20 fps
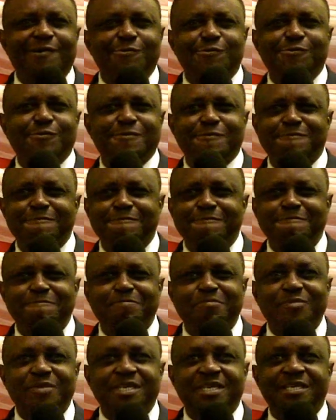room.
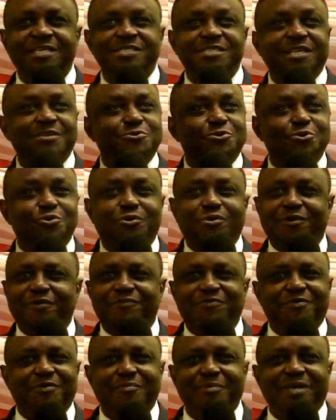The angel took off
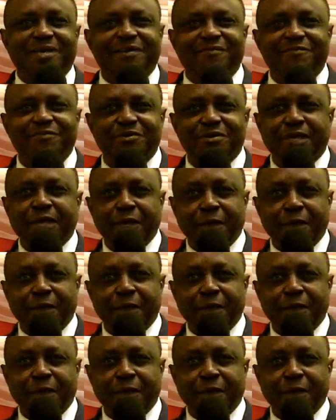from heaven.